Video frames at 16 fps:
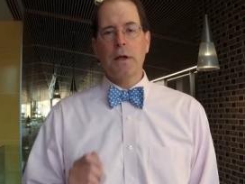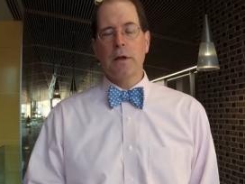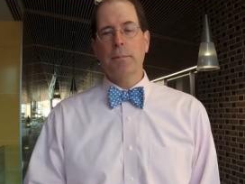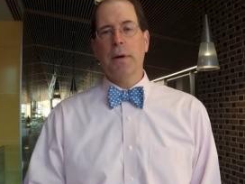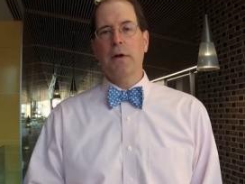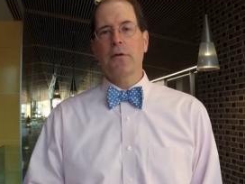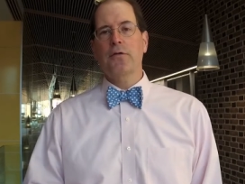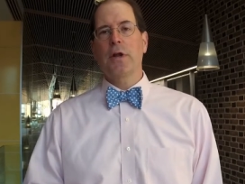and
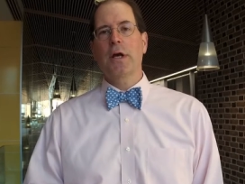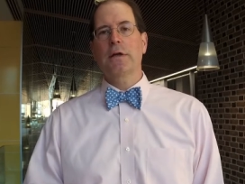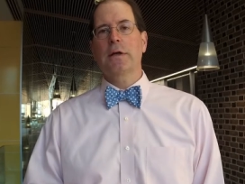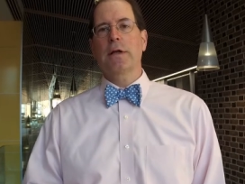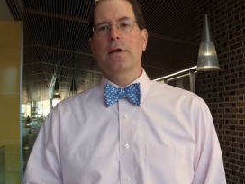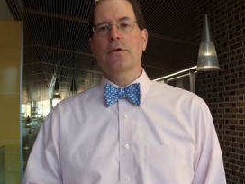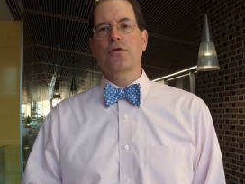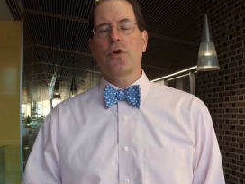the
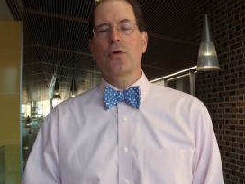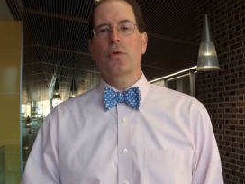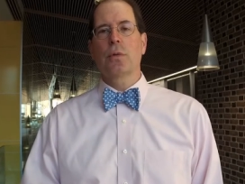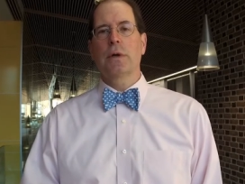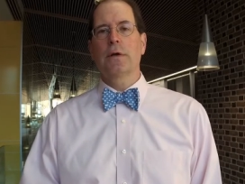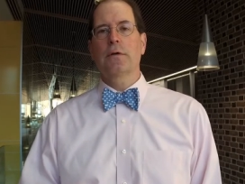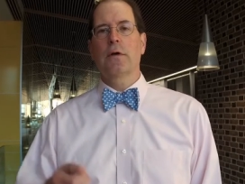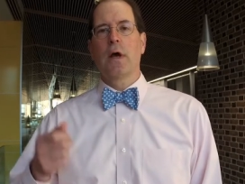punchline to that
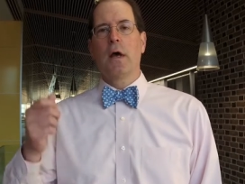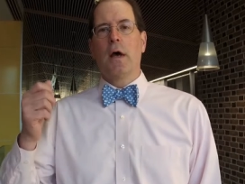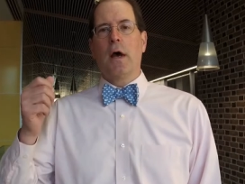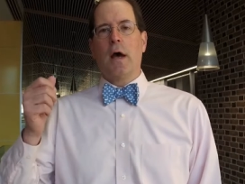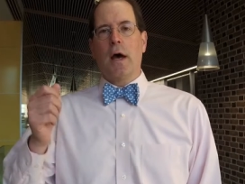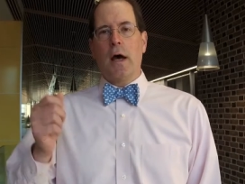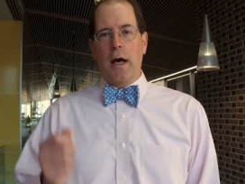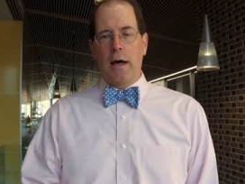joke was
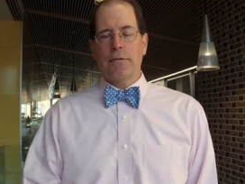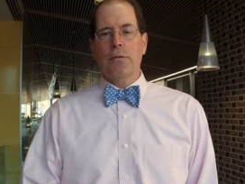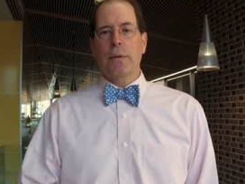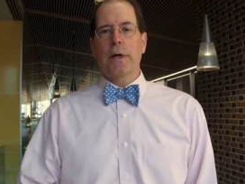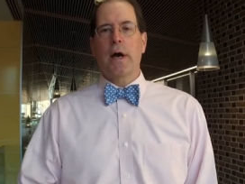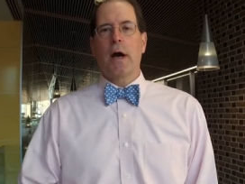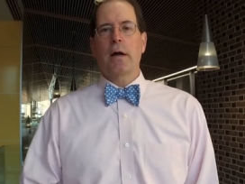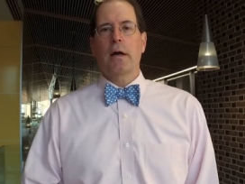
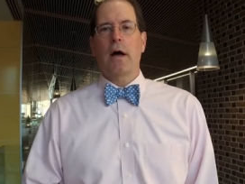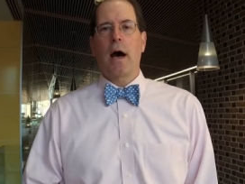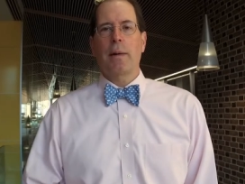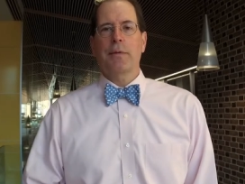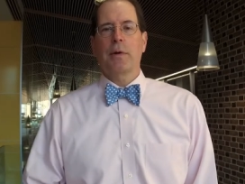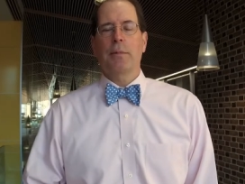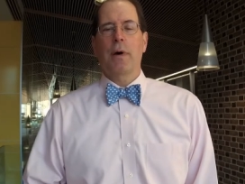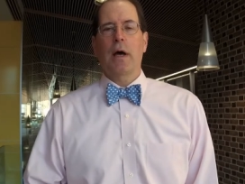after we got it
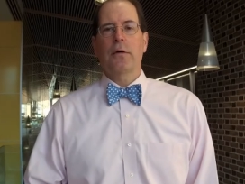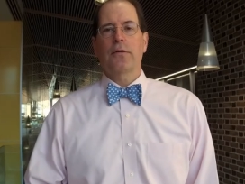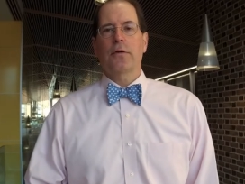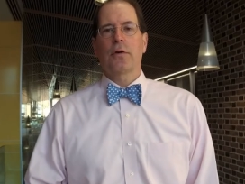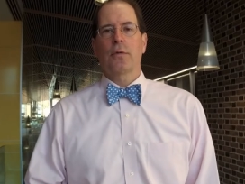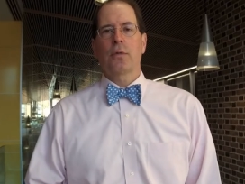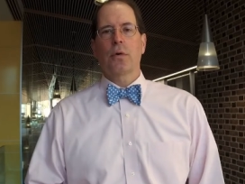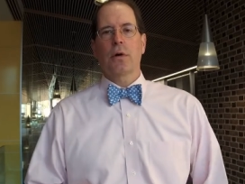
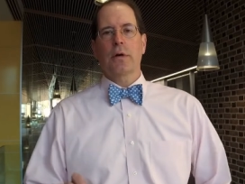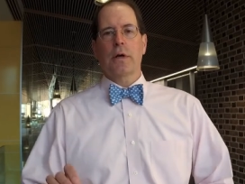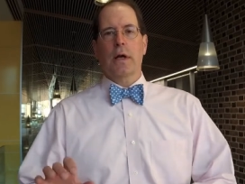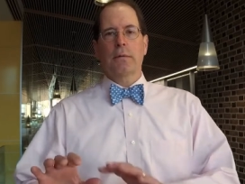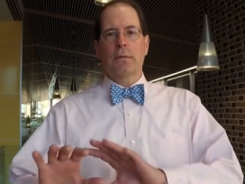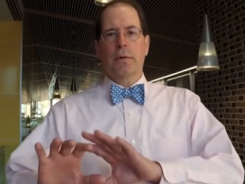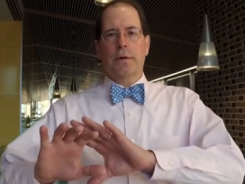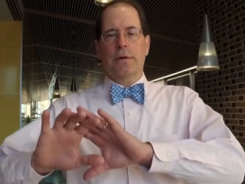optimized to
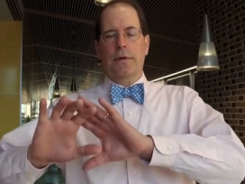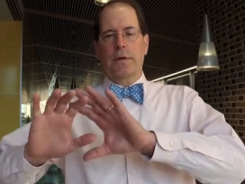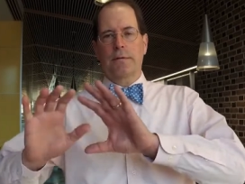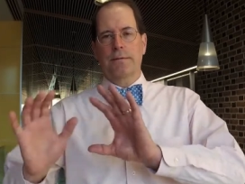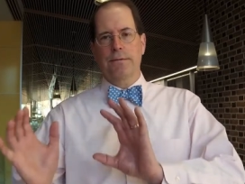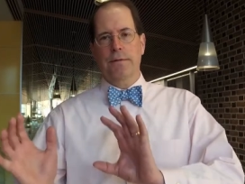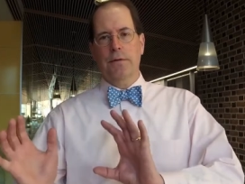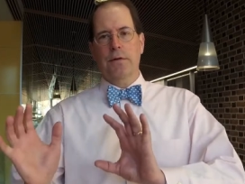work with
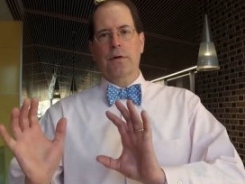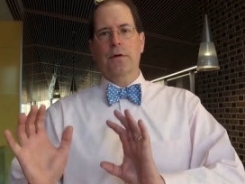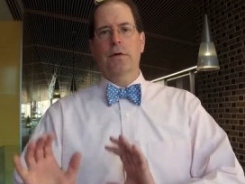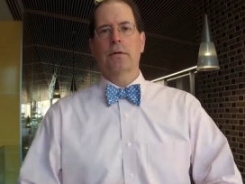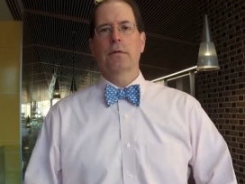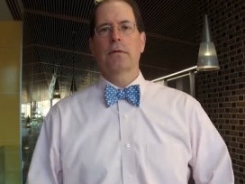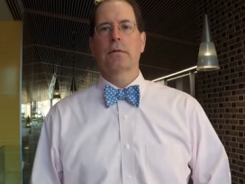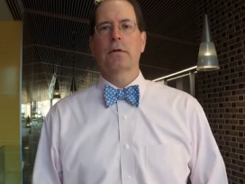the
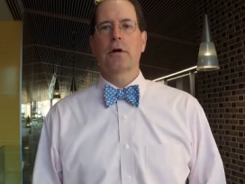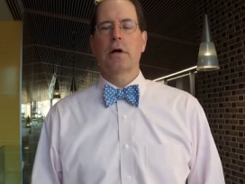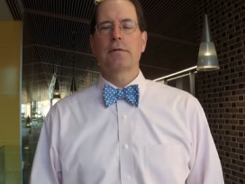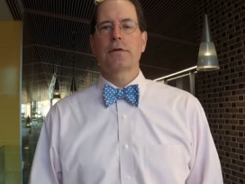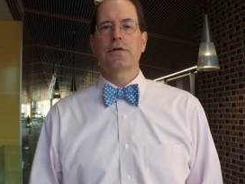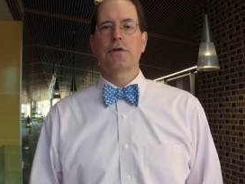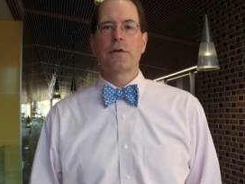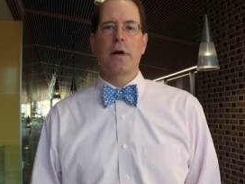physical
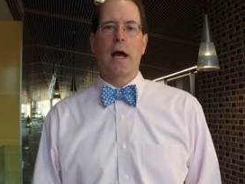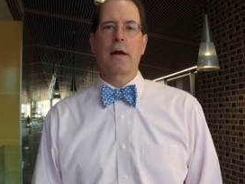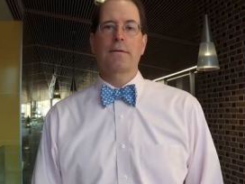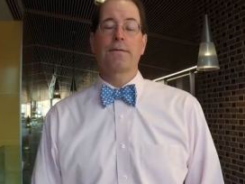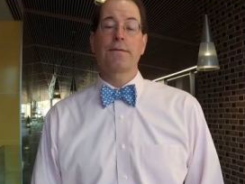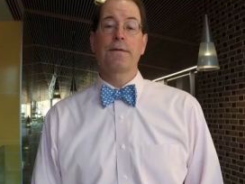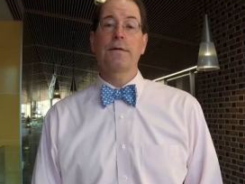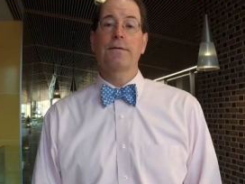curvature
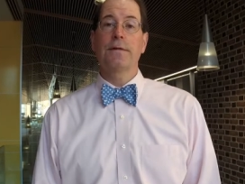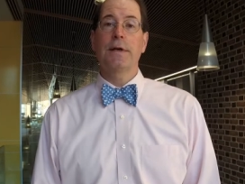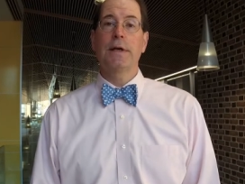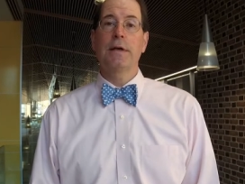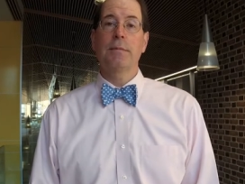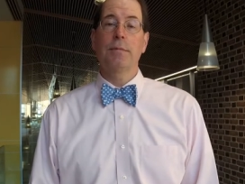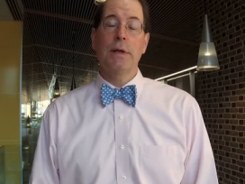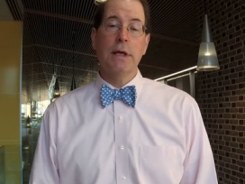at
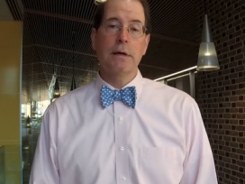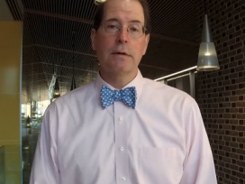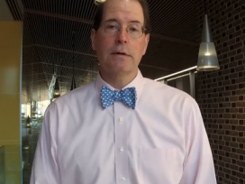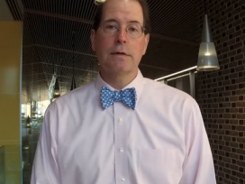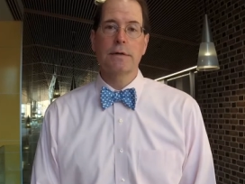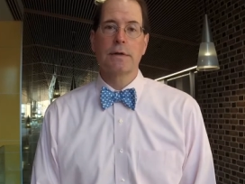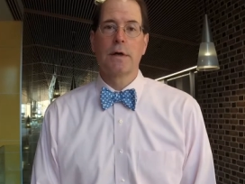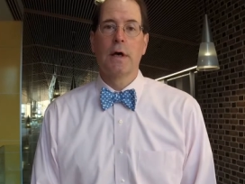15
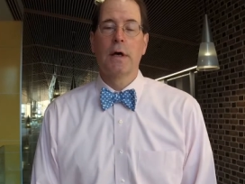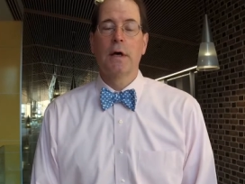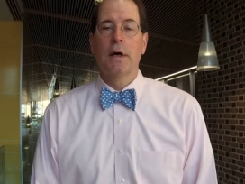meters,